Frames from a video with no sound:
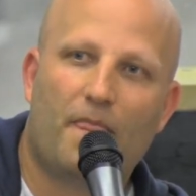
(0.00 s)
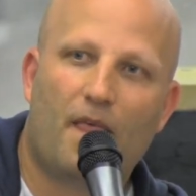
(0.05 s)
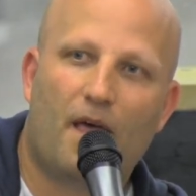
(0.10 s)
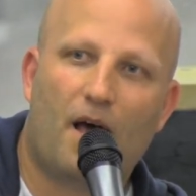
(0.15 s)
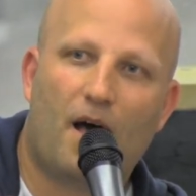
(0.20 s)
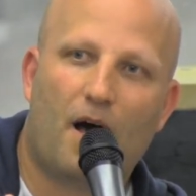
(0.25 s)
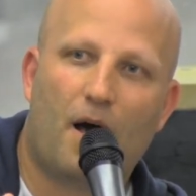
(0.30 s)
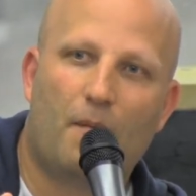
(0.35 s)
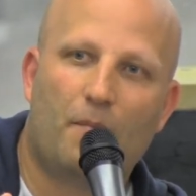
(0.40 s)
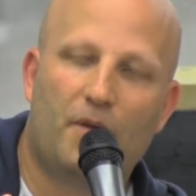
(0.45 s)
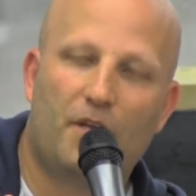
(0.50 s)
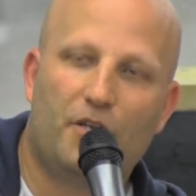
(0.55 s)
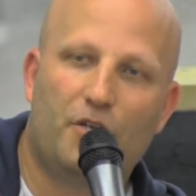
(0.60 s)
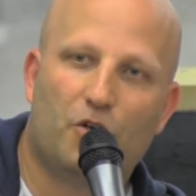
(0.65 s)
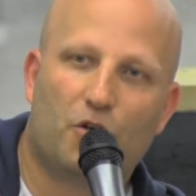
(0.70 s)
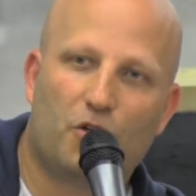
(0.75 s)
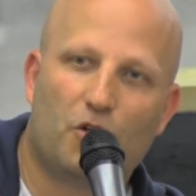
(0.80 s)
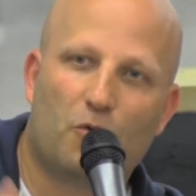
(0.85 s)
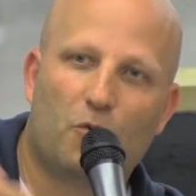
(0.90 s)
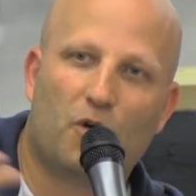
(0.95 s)
Um,
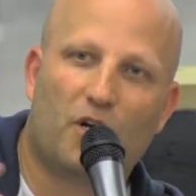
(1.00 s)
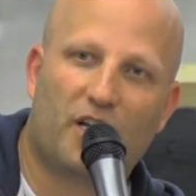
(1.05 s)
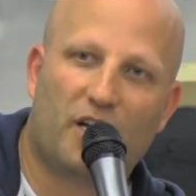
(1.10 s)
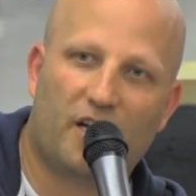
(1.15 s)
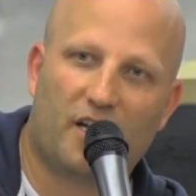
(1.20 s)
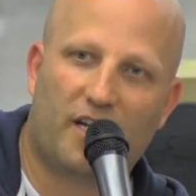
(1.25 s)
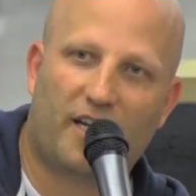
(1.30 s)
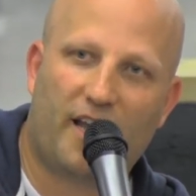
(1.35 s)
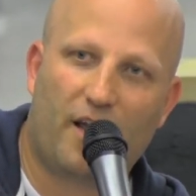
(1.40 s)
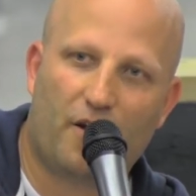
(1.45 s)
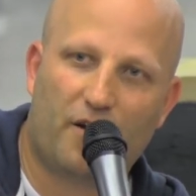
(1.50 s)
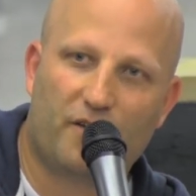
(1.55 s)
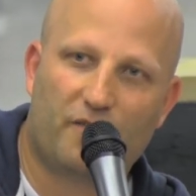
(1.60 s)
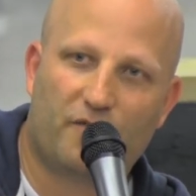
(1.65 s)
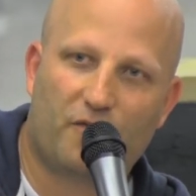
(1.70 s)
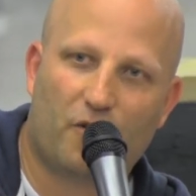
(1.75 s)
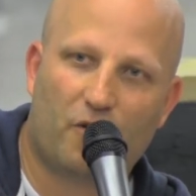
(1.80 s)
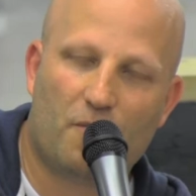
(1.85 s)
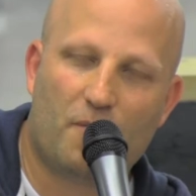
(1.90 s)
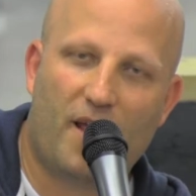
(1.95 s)
you're going to work in an accounting
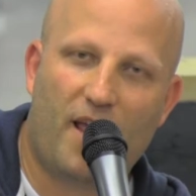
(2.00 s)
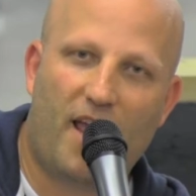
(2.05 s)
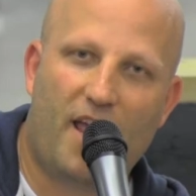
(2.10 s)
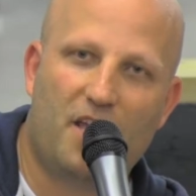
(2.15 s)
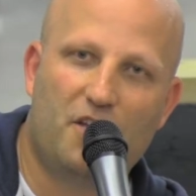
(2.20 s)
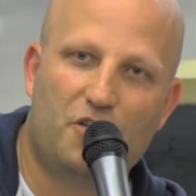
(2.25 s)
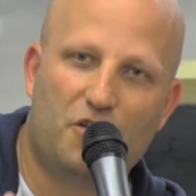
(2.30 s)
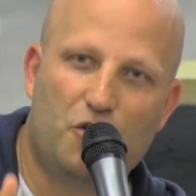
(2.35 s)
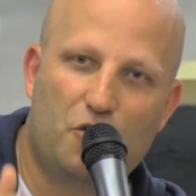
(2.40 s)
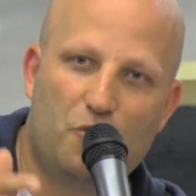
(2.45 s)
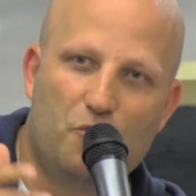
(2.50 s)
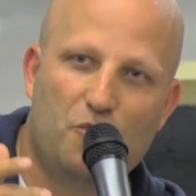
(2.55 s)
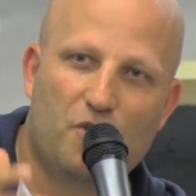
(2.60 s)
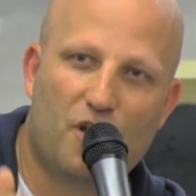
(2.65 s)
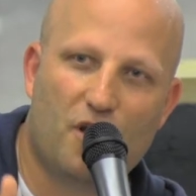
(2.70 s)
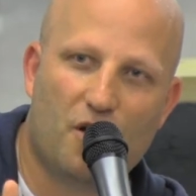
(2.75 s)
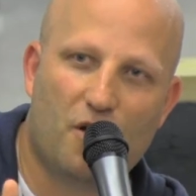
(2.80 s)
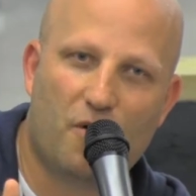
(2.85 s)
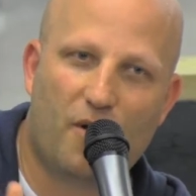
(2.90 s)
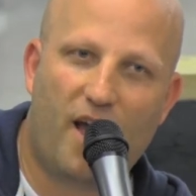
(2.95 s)
firm and you
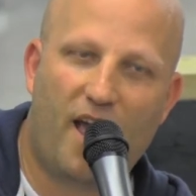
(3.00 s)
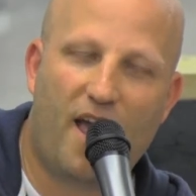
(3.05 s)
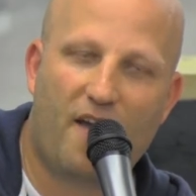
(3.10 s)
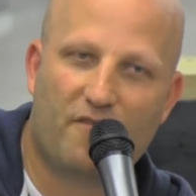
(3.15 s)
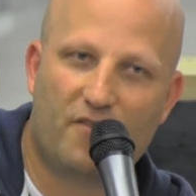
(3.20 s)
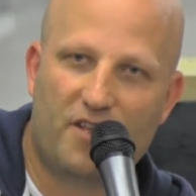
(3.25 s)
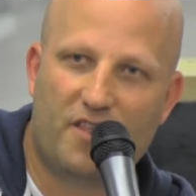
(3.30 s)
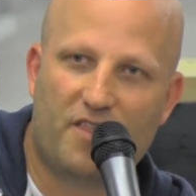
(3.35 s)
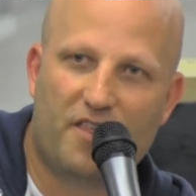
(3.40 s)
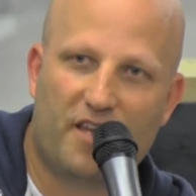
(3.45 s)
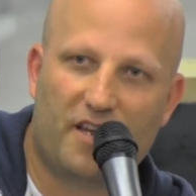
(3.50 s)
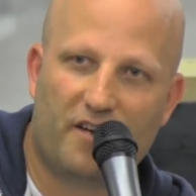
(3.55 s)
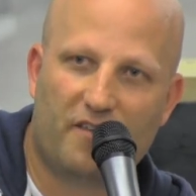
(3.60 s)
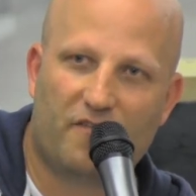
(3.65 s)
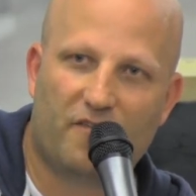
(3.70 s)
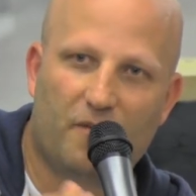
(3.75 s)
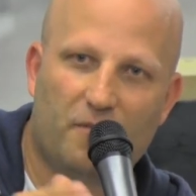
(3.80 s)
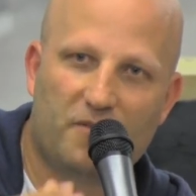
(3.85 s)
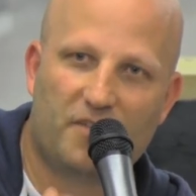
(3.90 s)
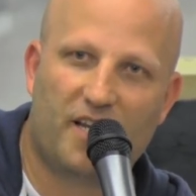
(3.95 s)
know everything
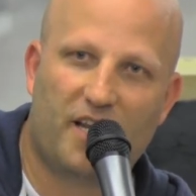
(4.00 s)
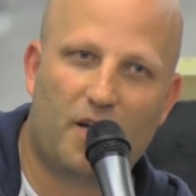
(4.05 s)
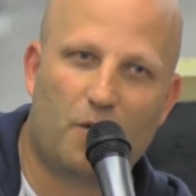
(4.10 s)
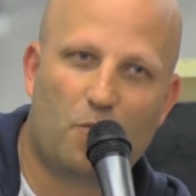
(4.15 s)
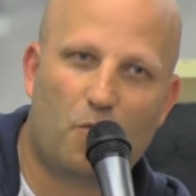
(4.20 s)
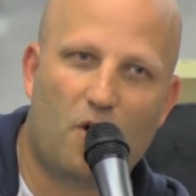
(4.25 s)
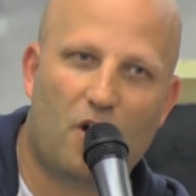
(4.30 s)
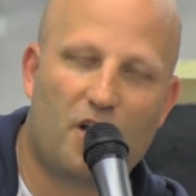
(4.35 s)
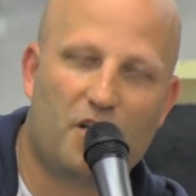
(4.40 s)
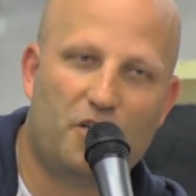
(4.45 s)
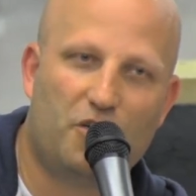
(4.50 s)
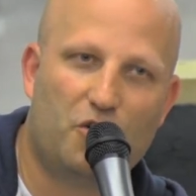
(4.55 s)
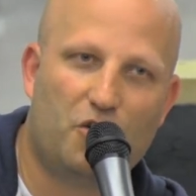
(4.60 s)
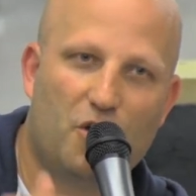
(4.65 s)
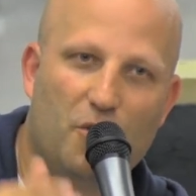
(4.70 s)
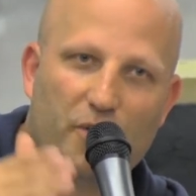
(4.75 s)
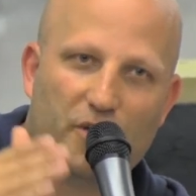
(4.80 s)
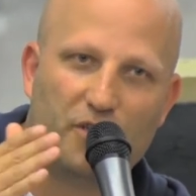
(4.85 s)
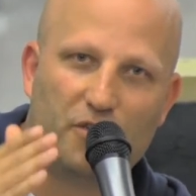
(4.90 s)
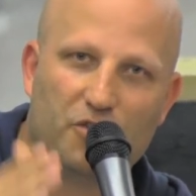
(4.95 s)
from day one. You
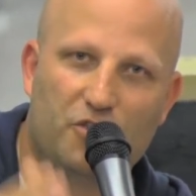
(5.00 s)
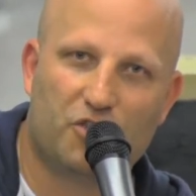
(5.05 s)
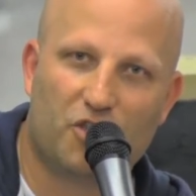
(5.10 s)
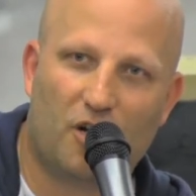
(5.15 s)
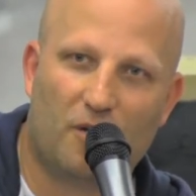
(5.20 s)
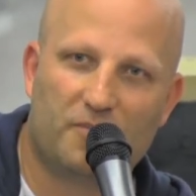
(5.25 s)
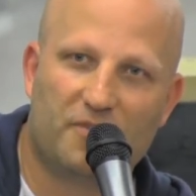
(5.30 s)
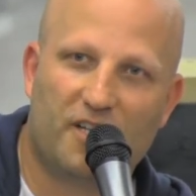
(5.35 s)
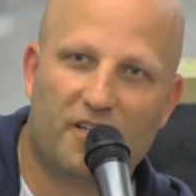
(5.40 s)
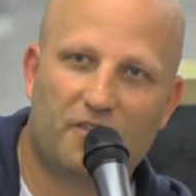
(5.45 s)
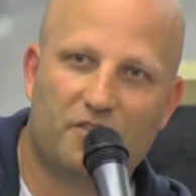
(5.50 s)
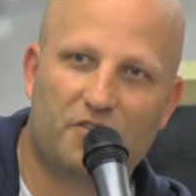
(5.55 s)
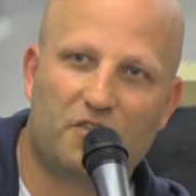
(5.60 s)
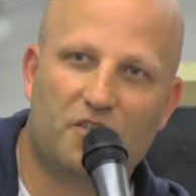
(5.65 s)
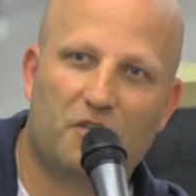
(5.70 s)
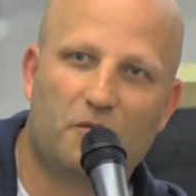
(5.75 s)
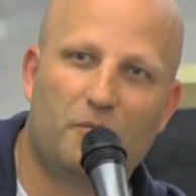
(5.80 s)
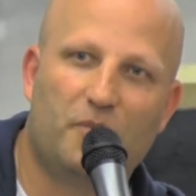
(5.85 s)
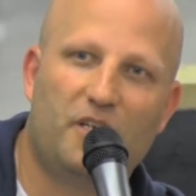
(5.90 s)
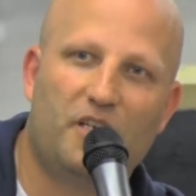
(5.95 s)
know what your job title is
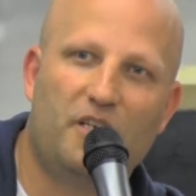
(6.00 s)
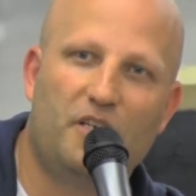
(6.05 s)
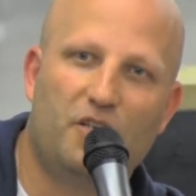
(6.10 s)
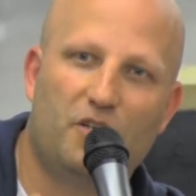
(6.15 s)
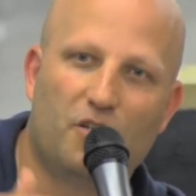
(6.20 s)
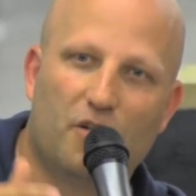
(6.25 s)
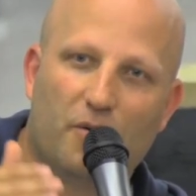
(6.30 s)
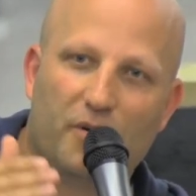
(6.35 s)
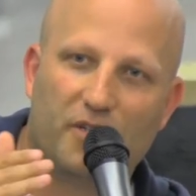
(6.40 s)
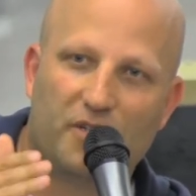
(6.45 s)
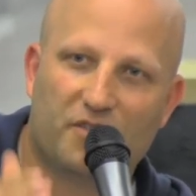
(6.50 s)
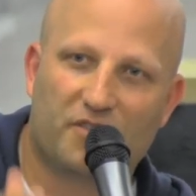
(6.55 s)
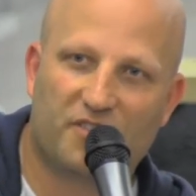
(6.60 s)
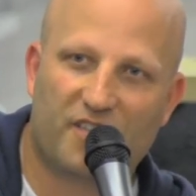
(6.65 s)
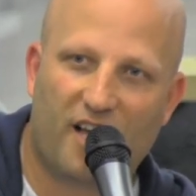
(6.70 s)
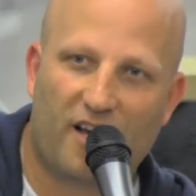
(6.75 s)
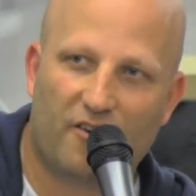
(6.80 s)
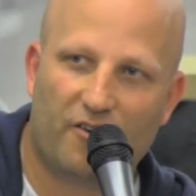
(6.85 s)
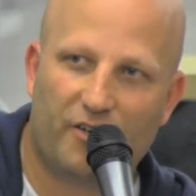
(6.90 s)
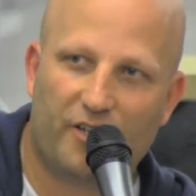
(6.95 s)
going to be, you know what your
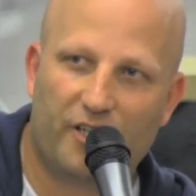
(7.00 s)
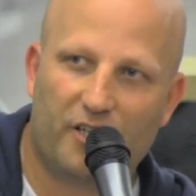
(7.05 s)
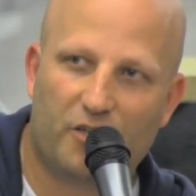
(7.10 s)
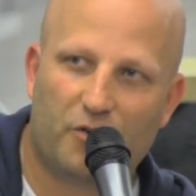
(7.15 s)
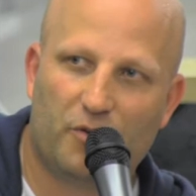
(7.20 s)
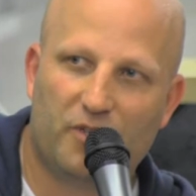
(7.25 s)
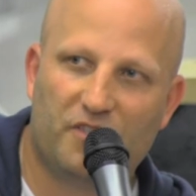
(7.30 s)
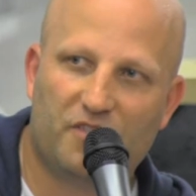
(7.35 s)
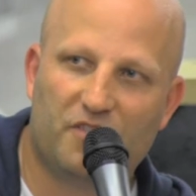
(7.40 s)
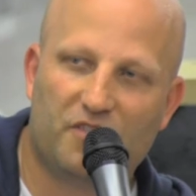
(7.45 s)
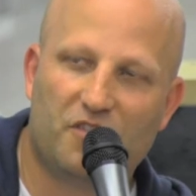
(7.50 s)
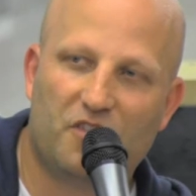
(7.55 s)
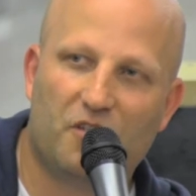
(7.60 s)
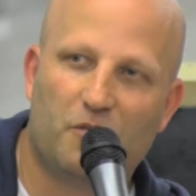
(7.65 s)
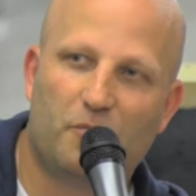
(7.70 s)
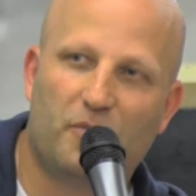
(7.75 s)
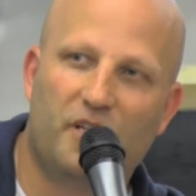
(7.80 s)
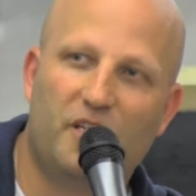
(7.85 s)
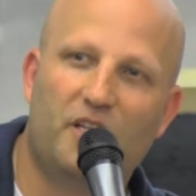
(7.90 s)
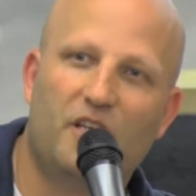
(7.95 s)
salary increase is going
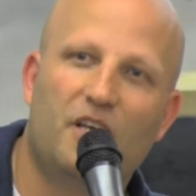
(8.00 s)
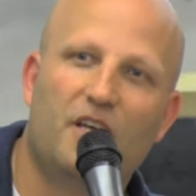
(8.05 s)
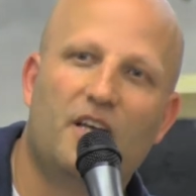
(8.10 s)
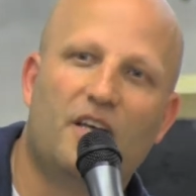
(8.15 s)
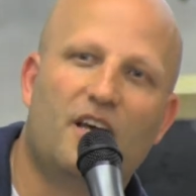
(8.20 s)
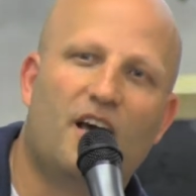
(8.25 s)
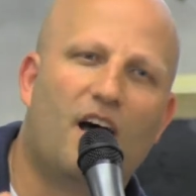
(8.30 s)
to be.